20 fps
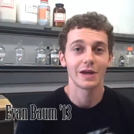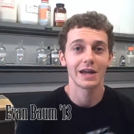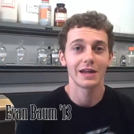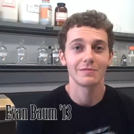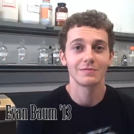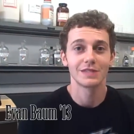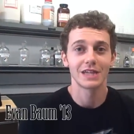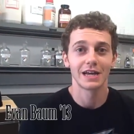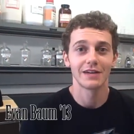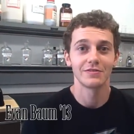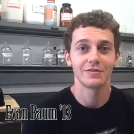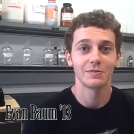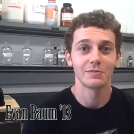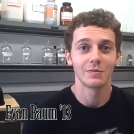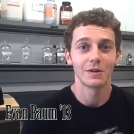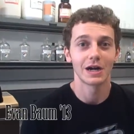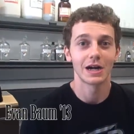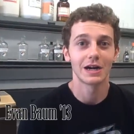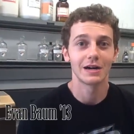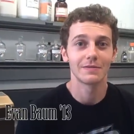my name is Evan
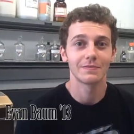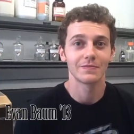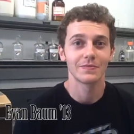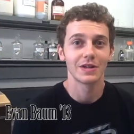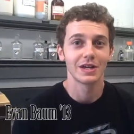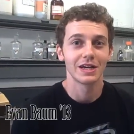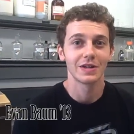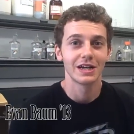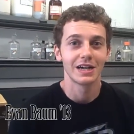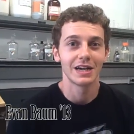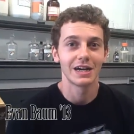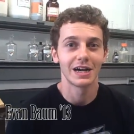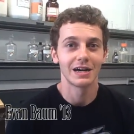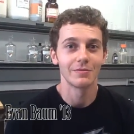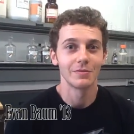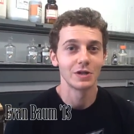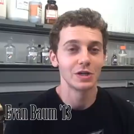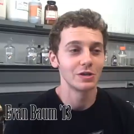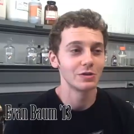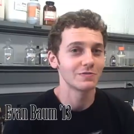Baum.
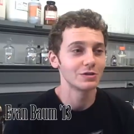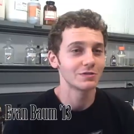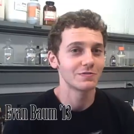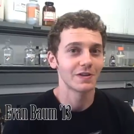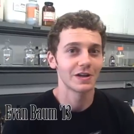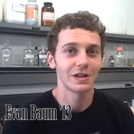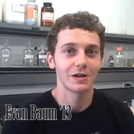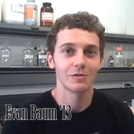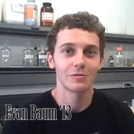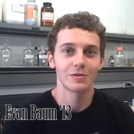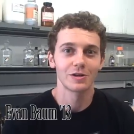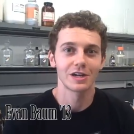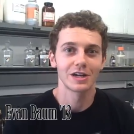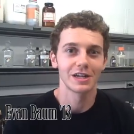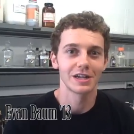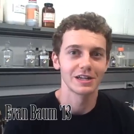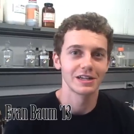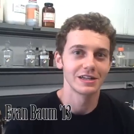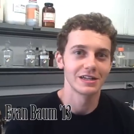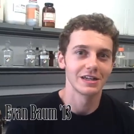I'm a Hughes Fellow
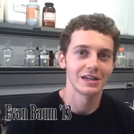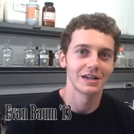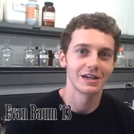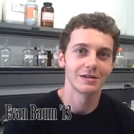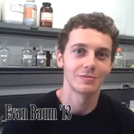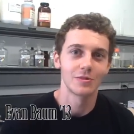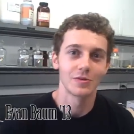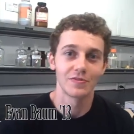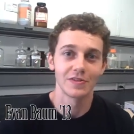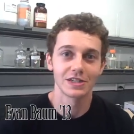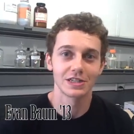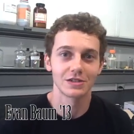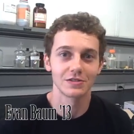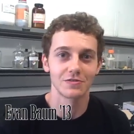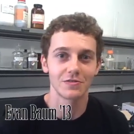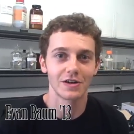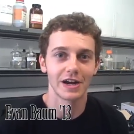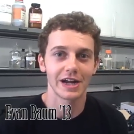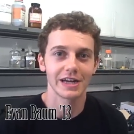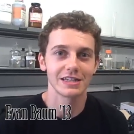working in uh, Professor
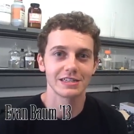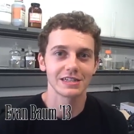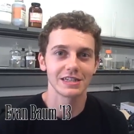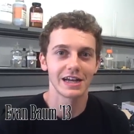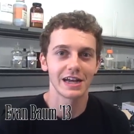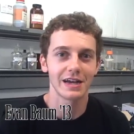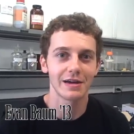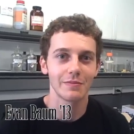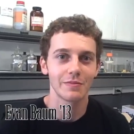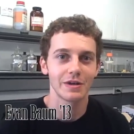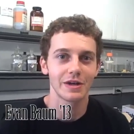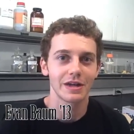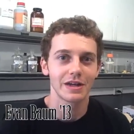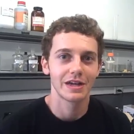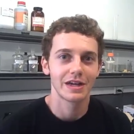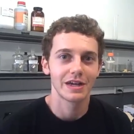Fry's lab,